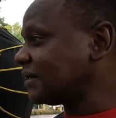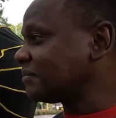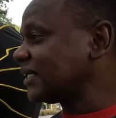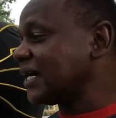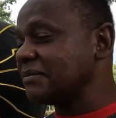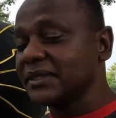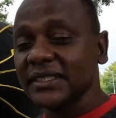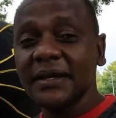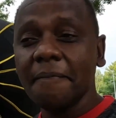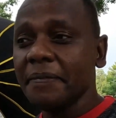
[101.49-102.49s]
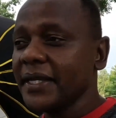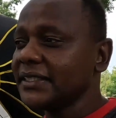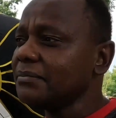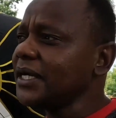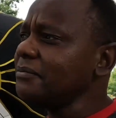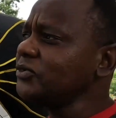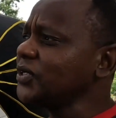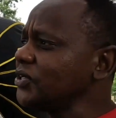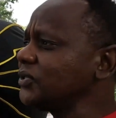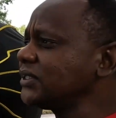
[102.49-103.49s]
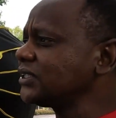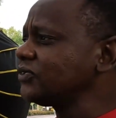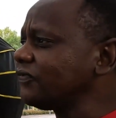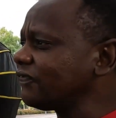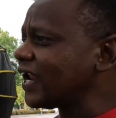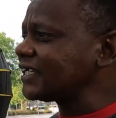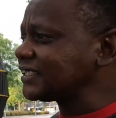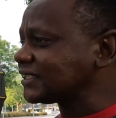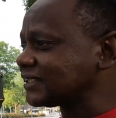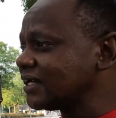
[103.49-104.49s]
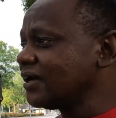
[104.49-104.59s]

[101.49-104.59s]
Sometimes we use two flashes,